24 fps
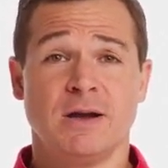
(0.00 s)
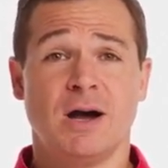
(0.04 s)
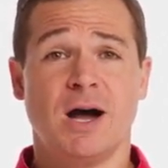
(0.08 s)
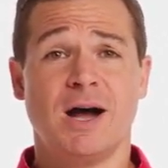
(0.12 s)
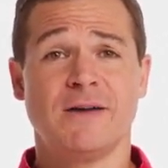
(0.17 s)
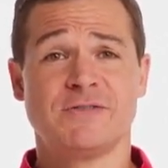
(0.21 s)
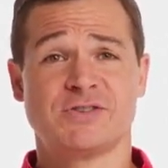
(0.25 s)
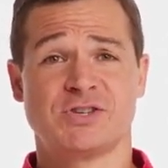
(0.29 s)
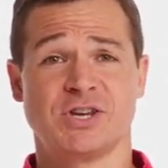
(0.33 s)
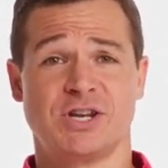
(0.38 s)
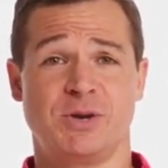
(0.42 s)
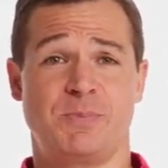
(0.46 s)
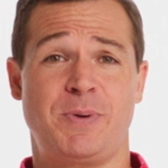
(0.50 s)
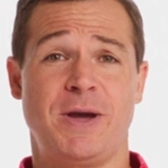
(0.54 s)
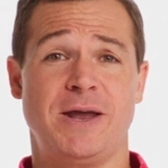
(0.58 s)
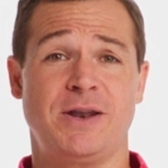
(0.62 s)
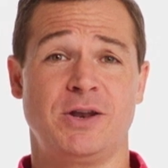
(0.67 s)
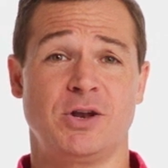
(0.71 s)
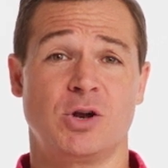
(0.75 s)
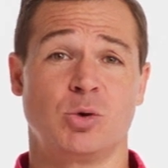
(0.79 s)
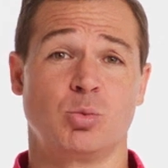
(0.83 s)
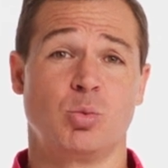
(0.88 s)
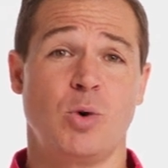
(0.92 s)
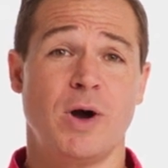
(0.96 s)
Obviously,
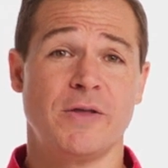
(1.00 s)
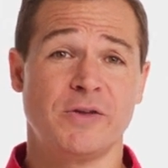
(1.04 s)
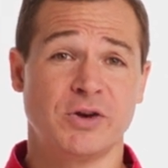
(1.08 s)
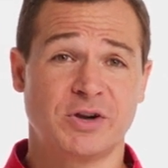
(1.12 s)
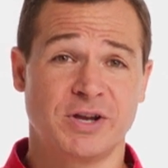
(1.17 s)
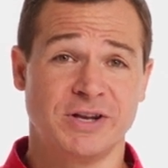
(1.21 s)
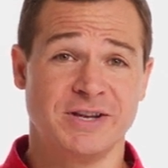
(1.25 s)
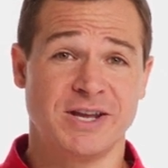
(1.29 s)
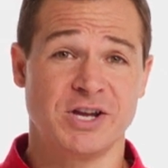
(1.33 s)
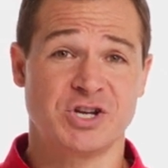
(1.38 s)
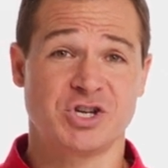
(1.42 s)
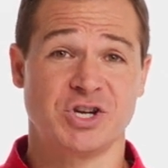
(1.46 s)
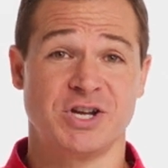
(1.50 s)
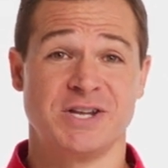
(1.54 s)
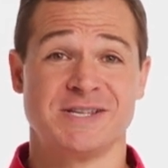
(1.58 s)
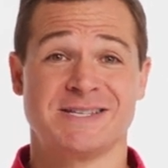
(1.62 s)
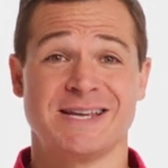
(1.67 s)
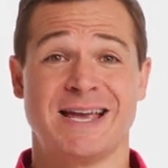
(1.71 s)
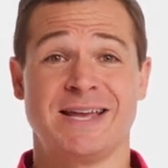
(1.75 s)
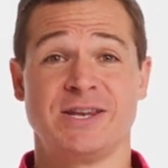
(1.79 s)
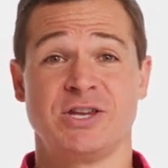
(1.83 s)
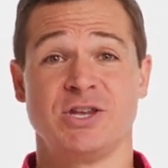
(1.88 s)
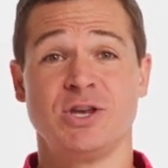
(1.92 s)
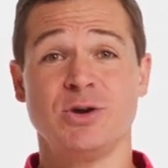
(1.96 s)
depending on weather
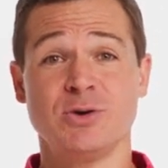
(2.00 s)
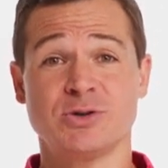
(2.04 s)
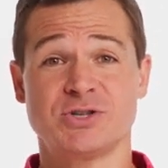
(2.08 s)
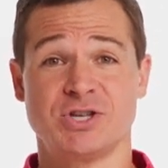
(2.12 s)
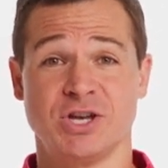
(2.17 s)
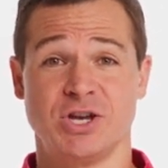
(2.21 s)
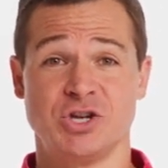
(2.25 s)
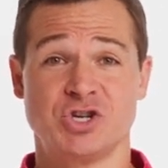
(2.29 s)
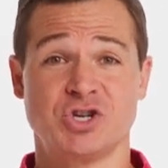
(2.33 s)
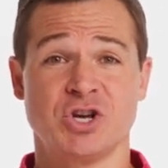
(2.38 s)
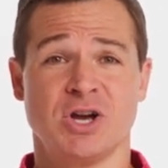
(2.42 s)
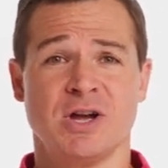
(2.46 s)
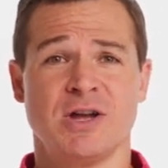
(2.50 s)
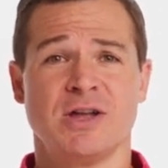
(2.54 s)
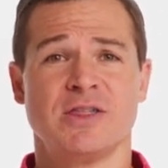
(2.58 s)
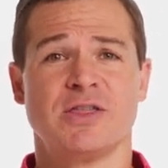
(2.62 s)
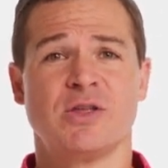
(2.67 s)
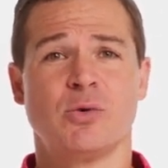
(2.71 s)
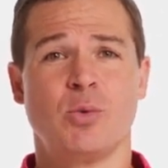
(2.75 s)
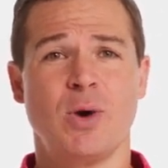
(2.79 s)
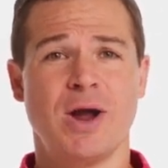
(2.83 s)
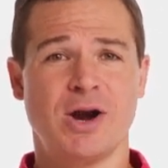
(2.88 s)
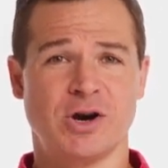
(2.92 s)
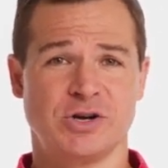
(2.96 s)
conditions and usage,
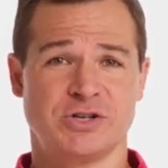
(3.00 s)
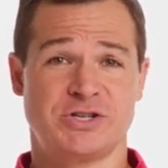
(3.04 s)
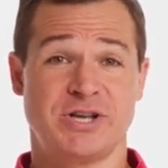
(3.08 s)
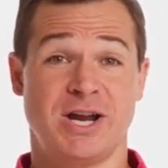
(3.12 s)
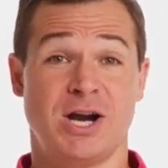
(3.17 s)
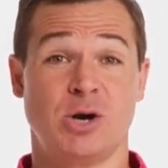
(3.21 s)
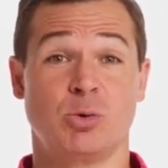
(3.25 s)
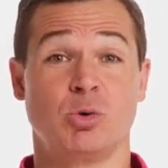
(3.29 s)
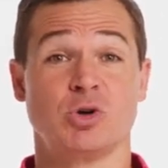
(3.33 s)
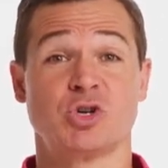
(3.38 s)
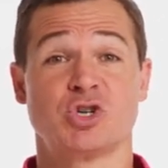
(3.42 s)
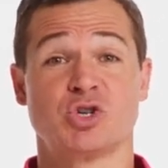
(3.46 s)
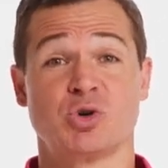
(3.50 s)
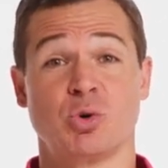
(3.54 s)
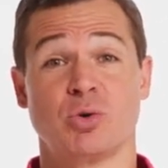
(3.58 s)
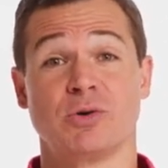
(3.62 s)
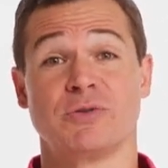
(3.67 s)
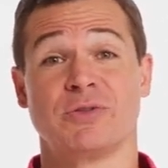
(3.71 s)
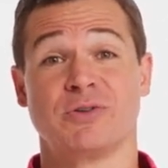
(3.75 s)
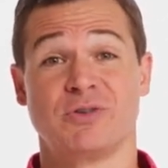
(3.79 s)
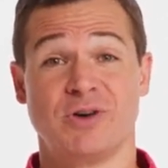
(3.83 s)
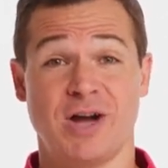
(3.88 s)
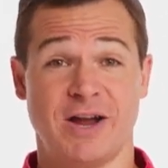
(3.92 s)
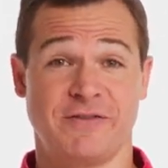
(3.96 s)
the wear and tear will
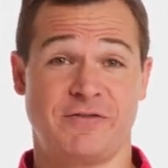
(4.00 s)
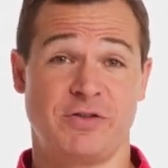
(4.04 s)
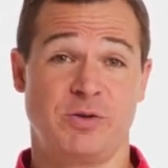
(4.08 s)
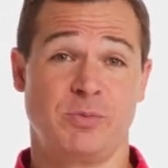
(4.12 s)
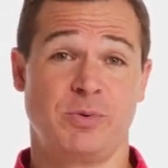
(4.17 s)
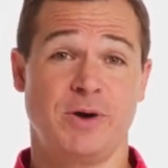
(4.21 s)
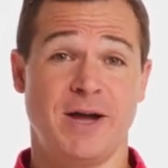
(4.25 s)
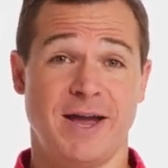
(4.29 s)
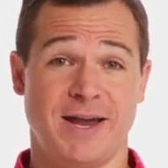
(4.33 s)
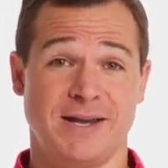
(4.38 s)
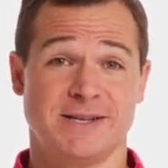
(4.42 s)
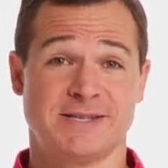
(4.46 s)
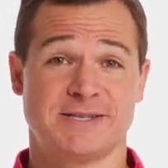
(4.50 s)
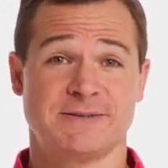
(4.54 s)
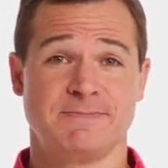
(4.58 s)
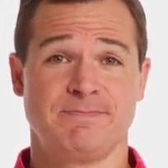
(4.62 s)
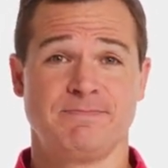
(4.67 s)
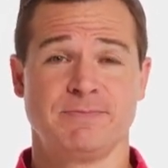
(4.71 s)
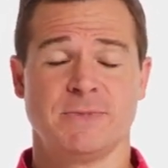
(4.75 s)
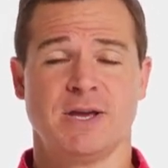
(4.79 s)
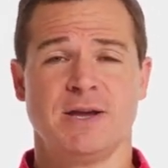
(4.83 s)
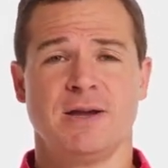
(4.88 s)
shorten the life of the blades.